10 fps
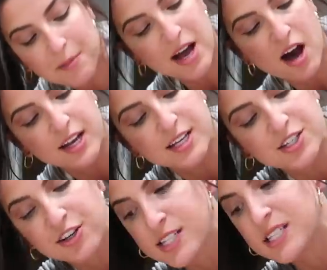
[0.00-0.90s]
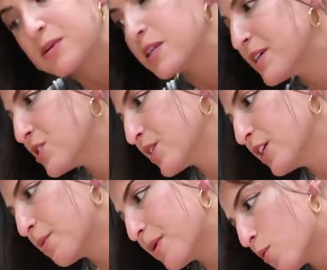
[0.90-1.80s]
I'll be honest, you're gonna see me in the pizzeria a
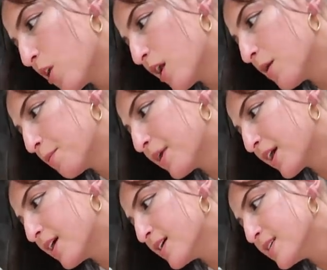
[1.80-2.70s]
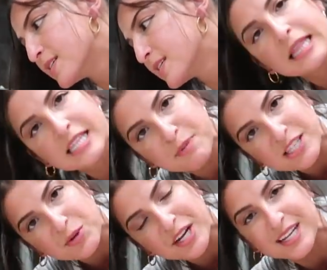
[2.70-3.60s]
little bit more because this
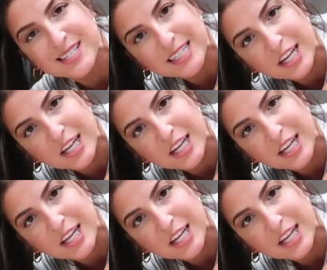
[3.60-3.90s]
pizzeria needs a